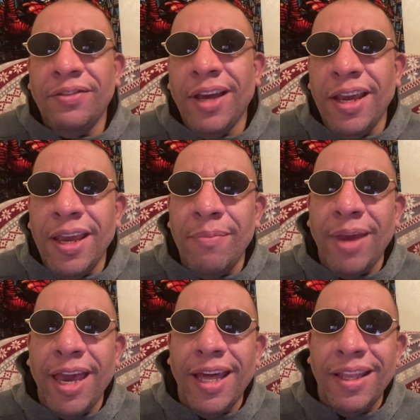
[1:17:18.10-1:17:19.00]
I am,
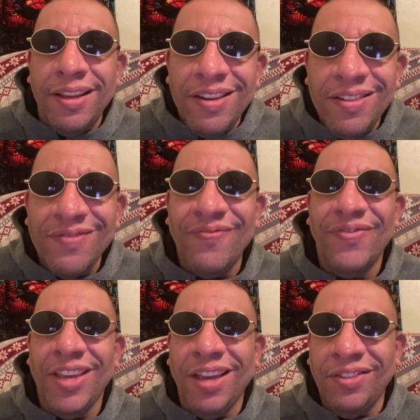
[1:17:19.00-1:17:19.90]
Alan.
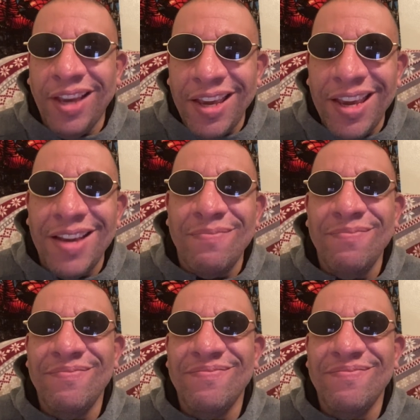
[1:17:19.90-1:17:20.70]
Yes, I am.